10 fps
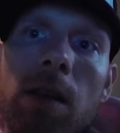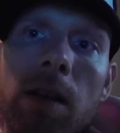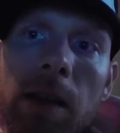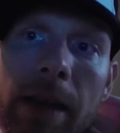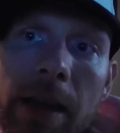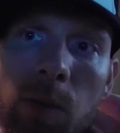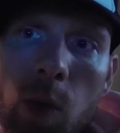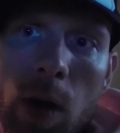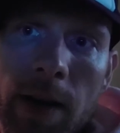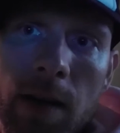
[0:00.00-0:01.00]
clean
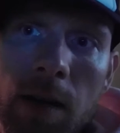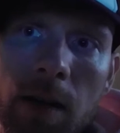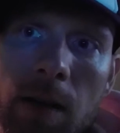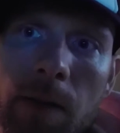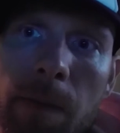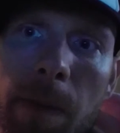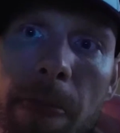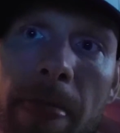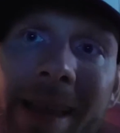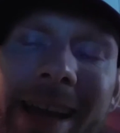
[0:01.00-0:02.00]
water,
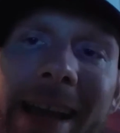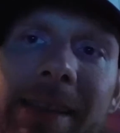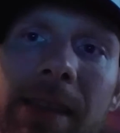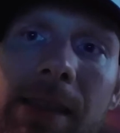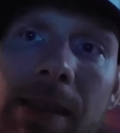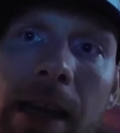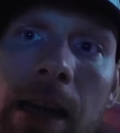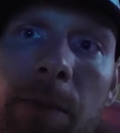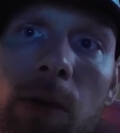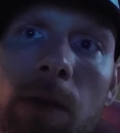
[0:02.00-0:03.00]
and
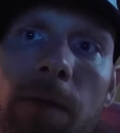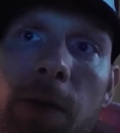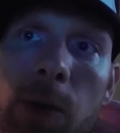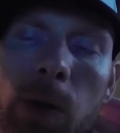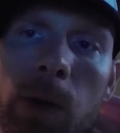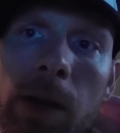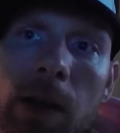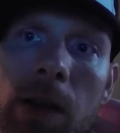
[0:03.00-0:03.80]
sustainable food,